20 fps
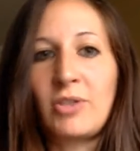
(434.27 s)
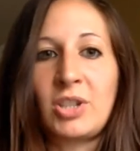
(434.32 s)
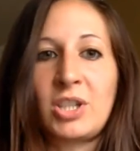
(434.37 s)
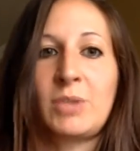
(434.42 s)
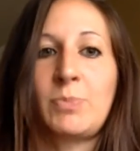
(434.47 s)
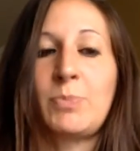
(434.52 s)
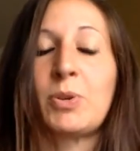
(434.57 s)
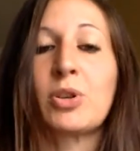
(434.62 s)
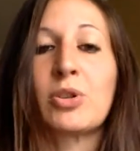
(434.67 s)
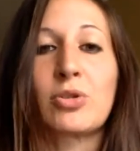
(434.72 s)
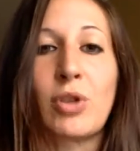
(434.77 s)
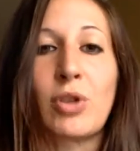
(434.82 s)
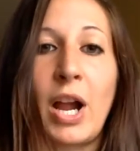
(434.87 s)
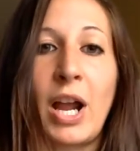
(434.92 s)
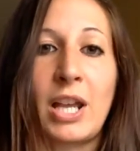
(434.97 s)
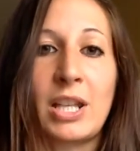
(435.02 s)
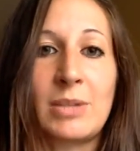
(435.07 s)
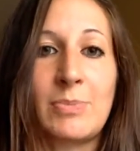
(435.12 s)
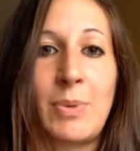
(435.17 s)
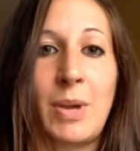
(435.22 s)
the spiritual
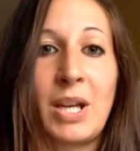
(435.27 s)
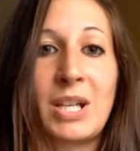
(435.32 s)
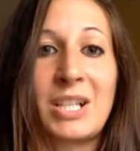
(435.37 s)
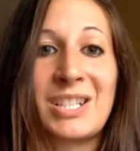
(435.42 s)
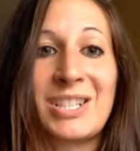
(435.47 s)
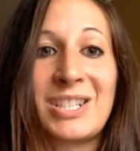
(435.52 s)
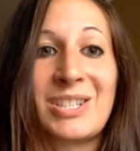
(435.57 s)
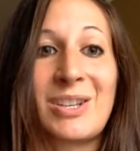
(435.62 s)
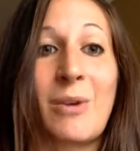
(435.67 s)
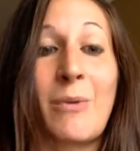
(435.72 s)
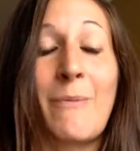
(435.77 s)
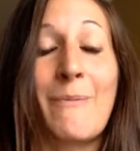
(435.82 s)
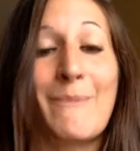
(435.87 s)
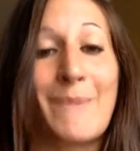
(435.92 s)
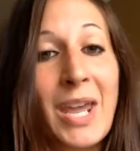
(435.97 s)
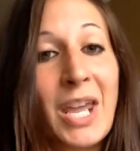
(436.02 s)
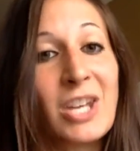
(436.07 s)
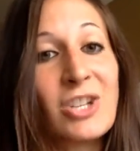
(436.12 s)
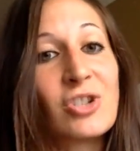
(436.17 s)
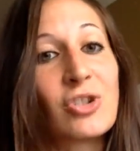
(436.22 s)
aspect is a
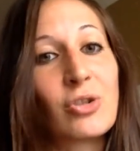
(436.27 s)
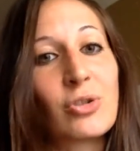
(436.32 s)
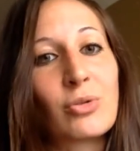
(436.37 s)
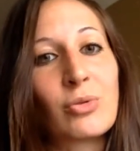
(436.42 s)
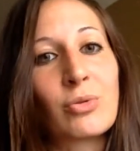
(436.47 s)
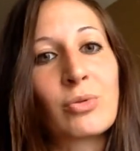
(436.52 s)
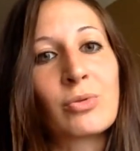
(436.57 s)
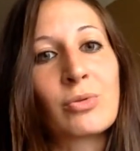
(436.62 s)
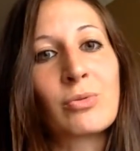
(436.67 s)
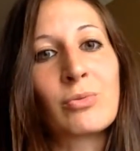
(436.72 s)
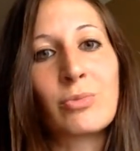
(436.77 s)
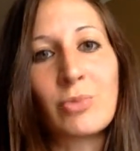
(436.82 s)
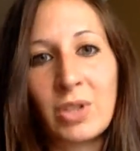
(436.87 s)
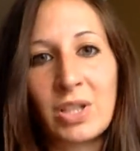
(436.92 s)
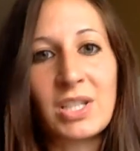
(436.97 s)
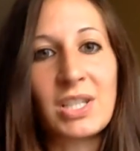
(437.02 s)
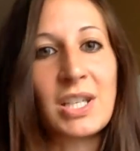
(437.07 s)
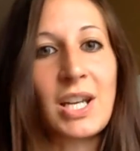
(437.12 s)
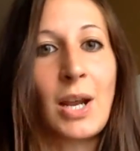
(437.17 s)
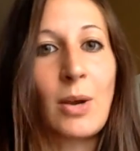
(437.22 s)
major
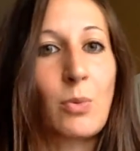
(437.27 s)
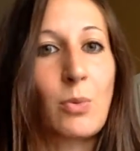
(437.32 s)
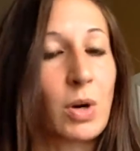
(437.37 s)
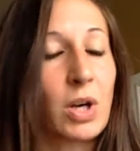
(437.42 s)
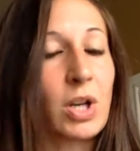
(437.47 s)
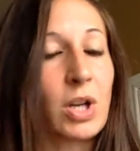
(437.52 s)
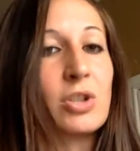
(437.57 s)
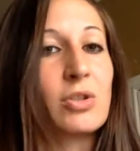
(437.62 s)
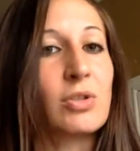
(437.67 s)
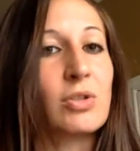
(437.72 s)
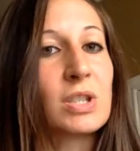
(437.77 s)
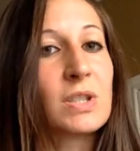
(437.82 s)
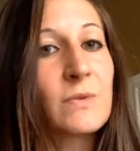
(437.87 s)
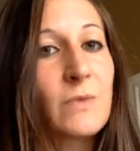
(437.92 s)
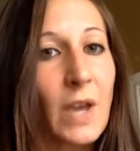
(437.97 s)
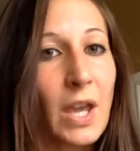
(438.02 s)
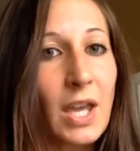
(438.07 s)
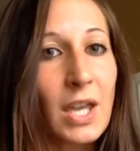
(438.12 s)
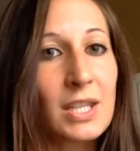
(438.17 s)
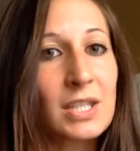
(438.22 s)
reason I want to do this
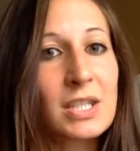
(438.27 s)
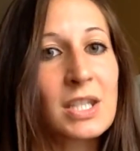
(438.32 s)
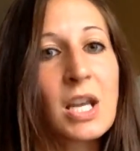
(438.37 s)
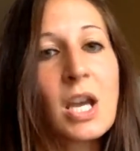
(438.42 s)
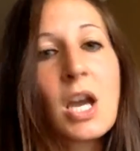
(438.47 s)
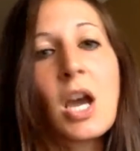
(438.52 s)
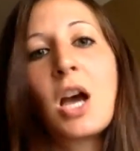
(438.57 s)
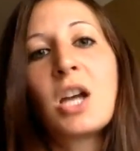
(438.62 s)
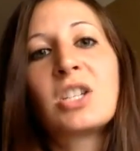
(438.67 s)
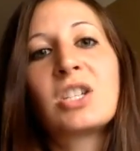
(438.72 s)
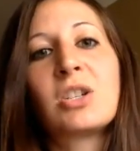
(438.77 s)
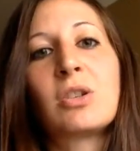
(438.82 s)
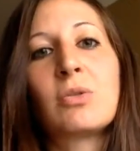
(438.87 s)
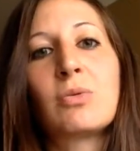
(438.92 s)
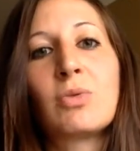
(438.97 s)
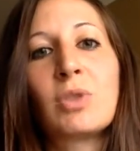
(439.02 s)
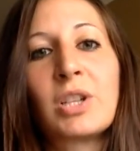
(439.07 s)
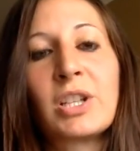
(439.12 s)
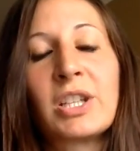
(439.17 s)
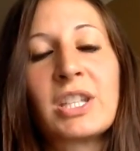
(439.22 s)
fast,
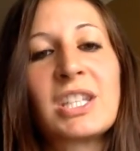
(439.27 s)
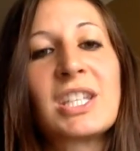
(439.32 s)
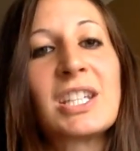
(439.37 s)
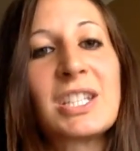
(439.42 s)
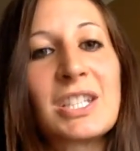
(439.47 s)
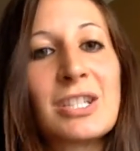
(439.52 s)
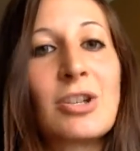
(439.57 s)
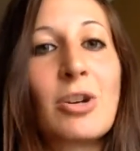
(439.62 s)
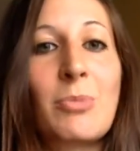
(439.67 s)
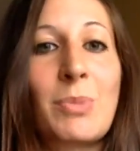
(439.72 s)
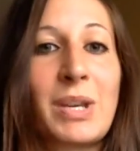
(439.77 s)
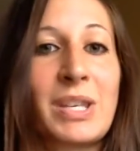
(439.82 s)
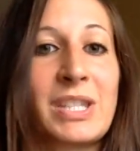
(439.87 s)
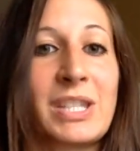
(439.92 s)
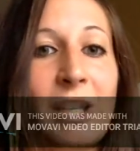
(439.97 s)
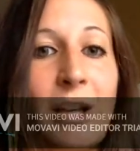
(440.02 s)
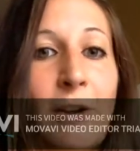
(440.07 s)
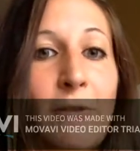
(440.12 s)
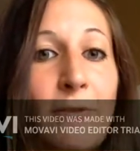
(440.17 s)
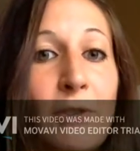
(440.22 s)
to really get to know
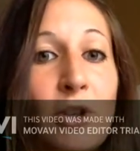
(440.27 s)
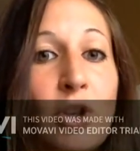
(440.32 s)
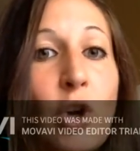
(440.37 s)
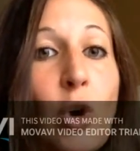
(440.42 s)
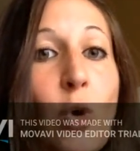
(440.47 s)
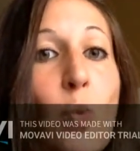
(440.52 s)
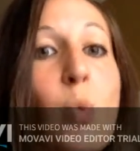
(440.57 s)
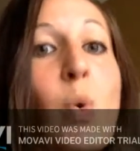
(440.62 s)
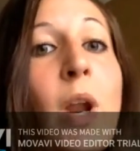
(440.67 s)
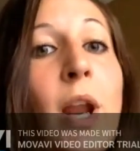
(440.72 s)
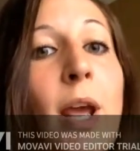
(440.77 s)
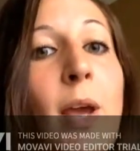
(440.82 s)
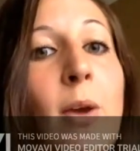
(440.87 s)
myself and know